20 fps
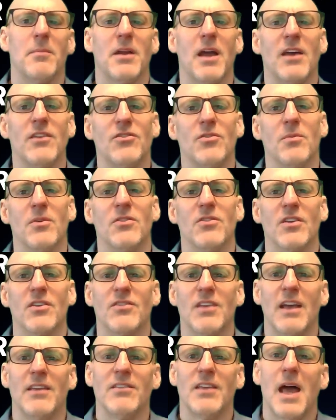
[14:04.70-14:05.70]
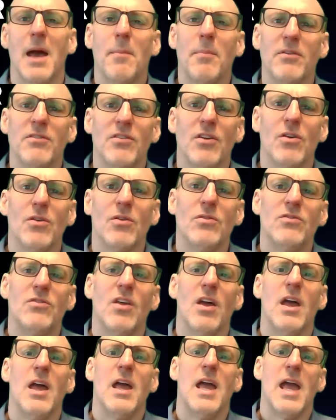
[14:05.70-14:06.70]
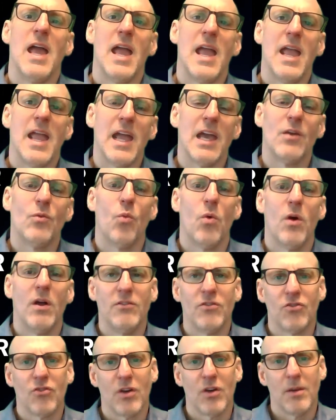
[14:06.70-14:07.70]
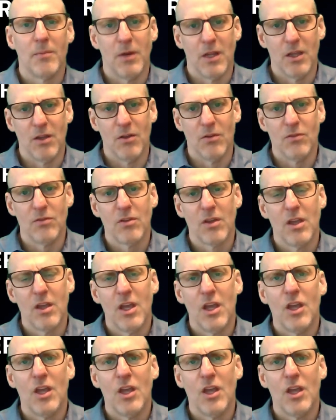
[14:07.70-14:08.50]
Customer Success episodes and OneStream news.